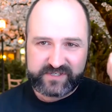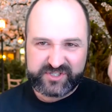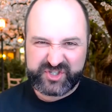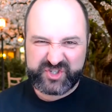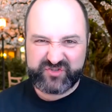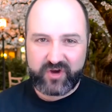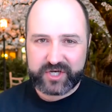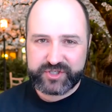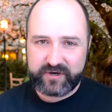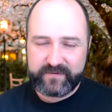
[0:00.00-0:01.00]

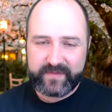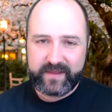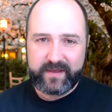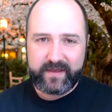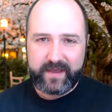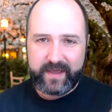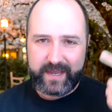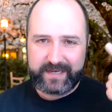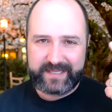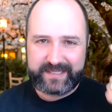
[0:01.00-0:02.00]
structure,
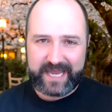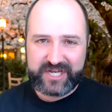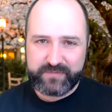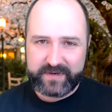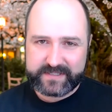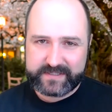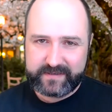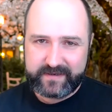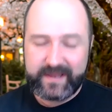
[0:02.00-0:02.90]
engagement,